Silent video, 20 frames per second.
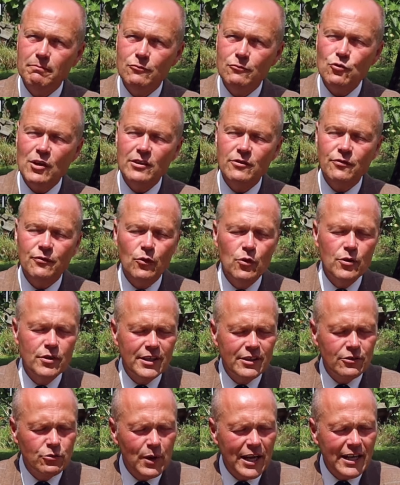transferred
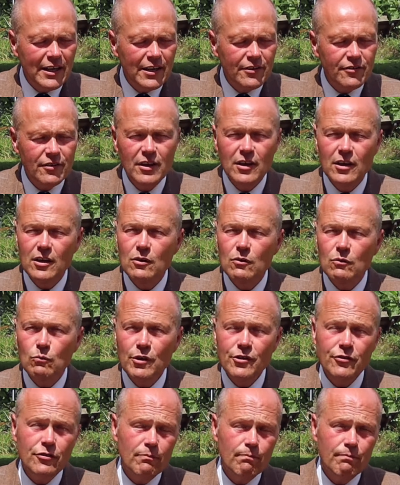into English,
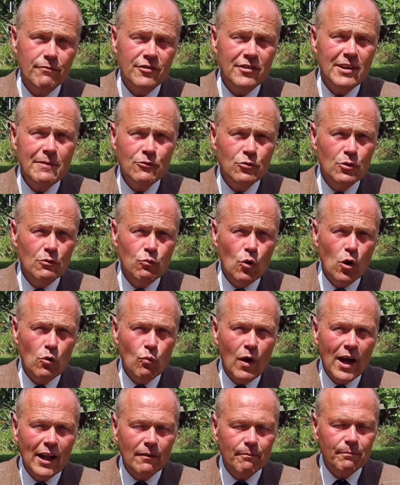which seemed to have
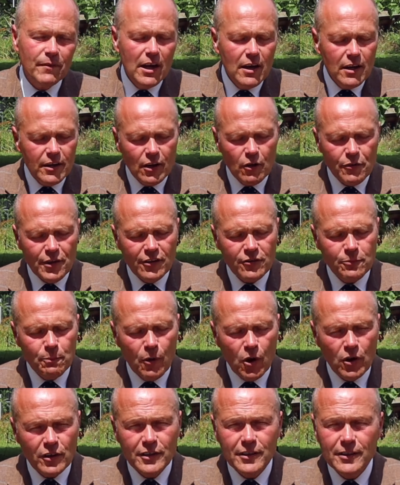worked well. Now this
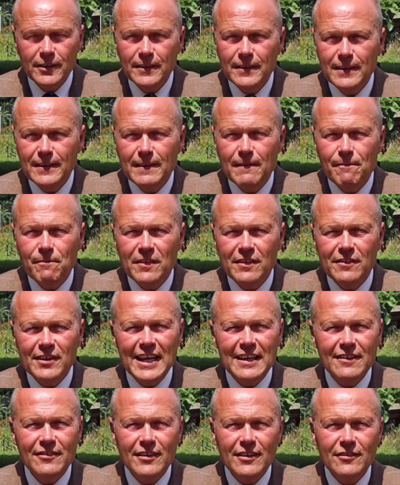book
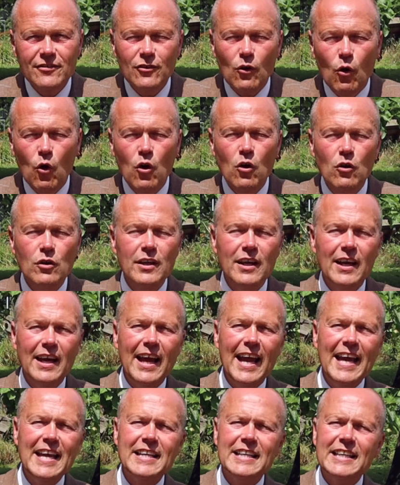takes us on
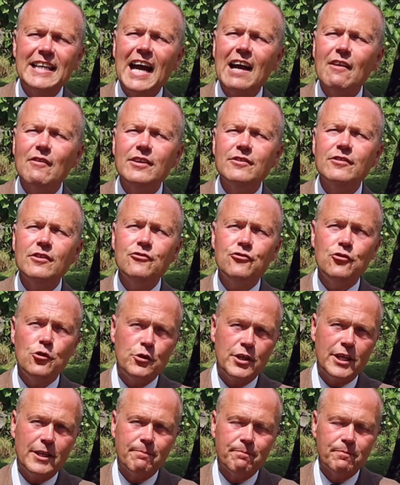a character
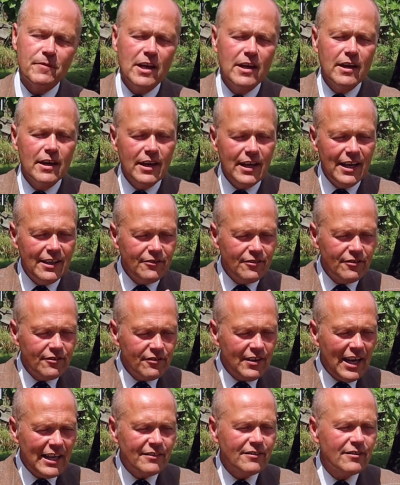journey. It's
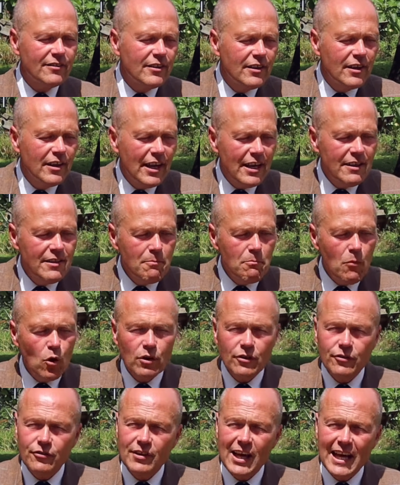set in the
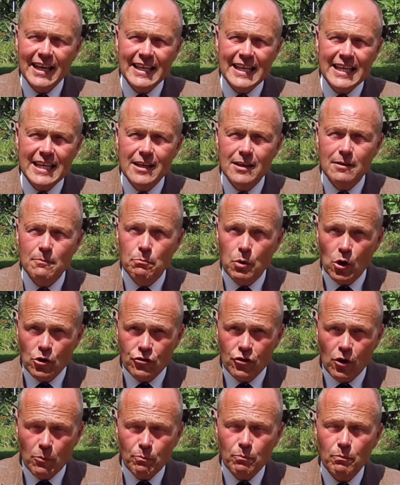Morisaki
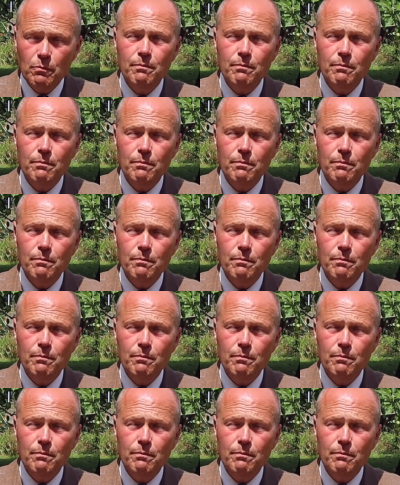bookshop,